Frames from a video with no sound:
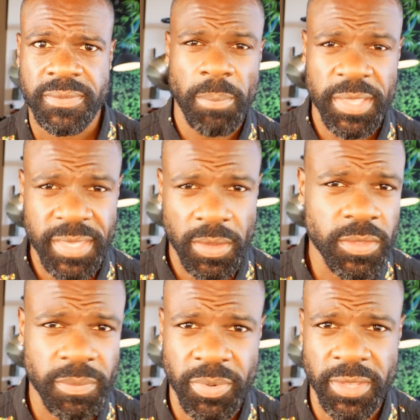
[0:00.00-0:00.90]
But the
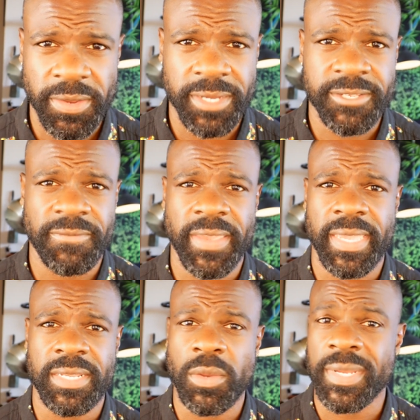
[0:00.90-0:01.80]
older brother
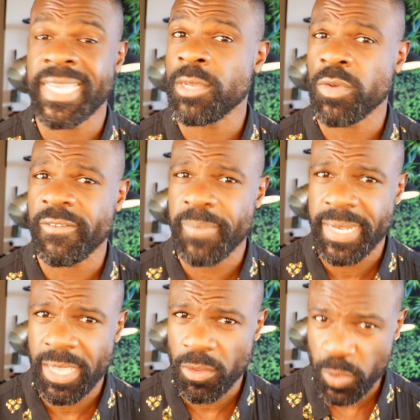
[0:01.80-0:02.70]
intervened, knowing he would have
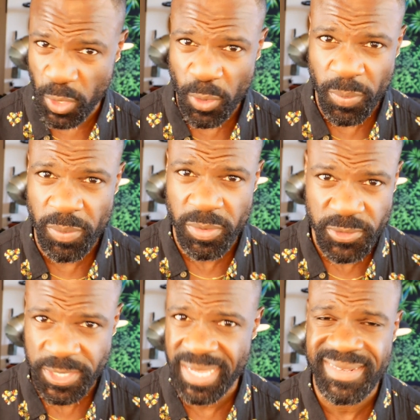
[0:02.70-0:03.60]
been held culpable,
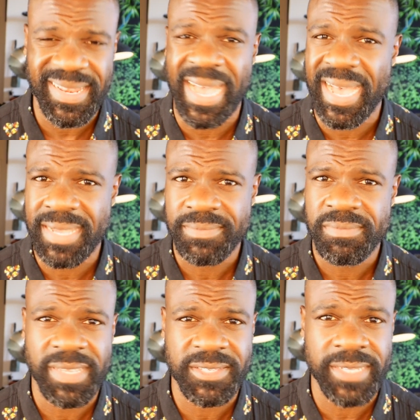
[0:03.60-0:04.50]
said, "Nah,
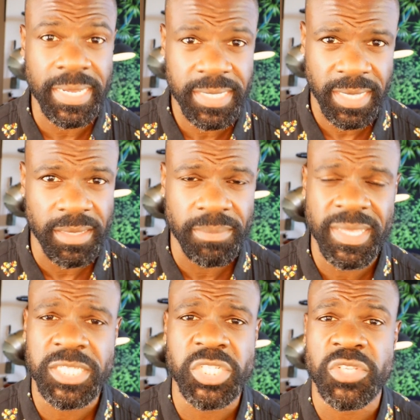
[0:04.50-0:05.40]
let's not kill him.
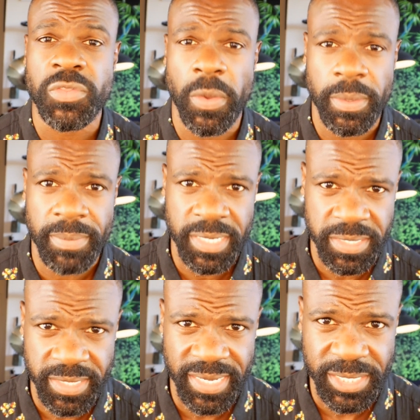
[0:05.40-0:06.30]
Let's just throw him in a
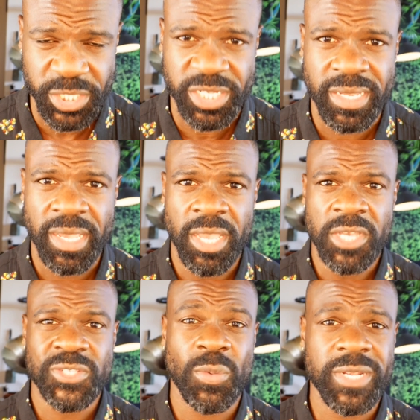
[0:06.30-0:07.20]
ditch."
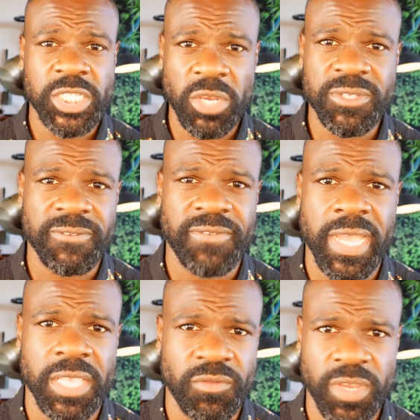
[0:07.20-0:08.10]
So when Joseph
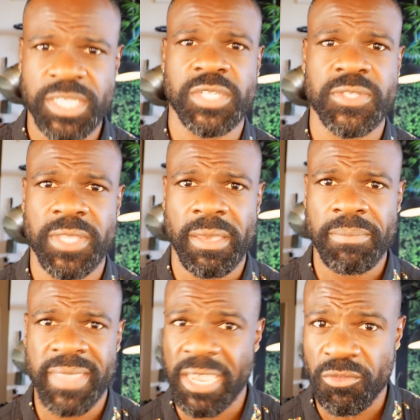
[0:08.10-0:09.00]
finally reaches
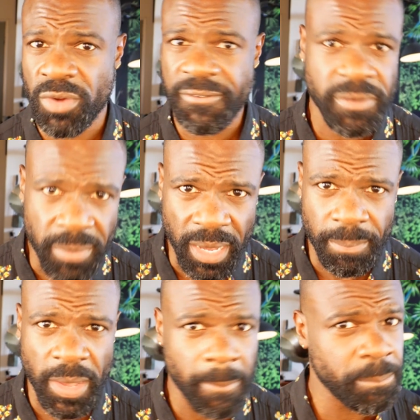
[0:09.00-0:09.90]
them, they rough him
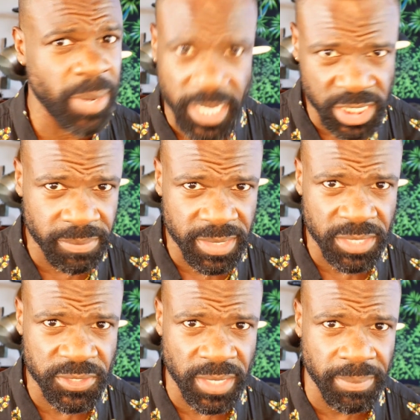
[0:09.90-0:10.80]
up, punch him in
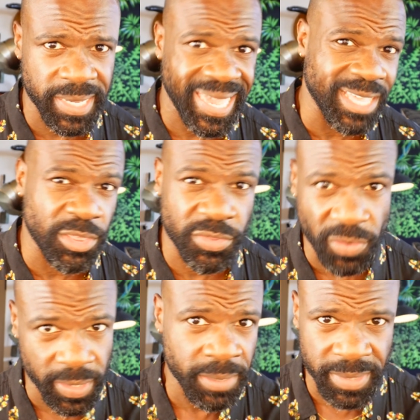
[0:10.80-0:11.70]
the stomach, and
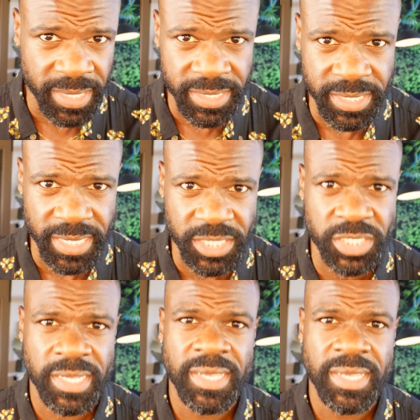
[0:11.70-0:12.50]
throw him in the ditch.